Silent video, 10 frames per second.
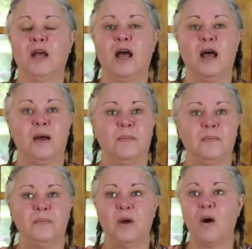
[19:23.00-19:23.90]

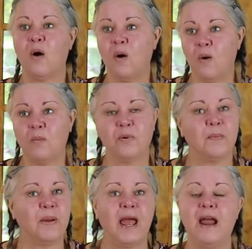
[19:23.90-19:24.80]
home
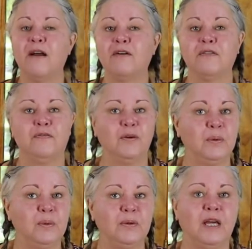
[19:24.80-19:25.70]
prepared
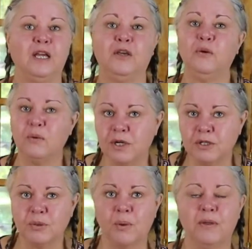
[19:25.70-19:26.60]
food that you
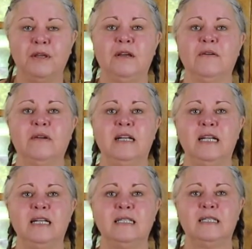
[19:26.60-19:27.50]
control the
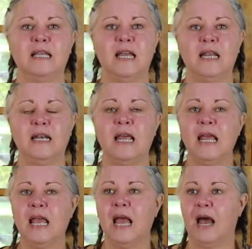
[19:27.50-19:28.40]
ingredients in.
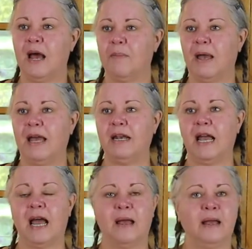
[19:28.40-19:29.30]
And
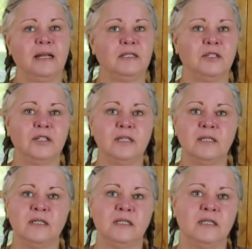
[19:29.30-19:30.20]
it's
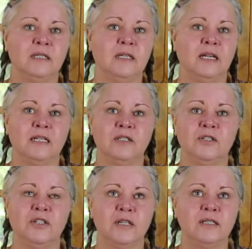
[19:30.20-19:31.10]

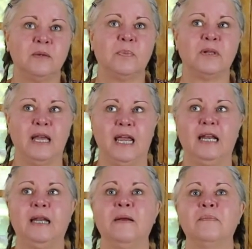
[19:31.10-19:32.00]
just
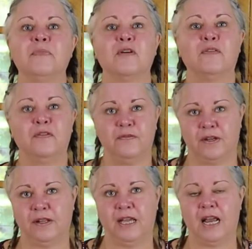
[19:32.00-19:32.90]
plain
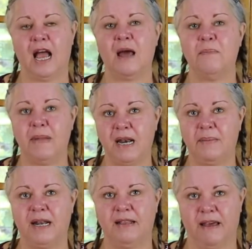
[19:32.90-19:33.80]
fulfilling on many,
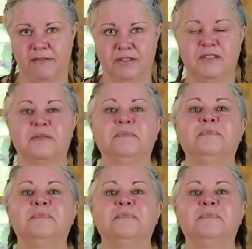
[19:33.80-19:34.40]
many levels.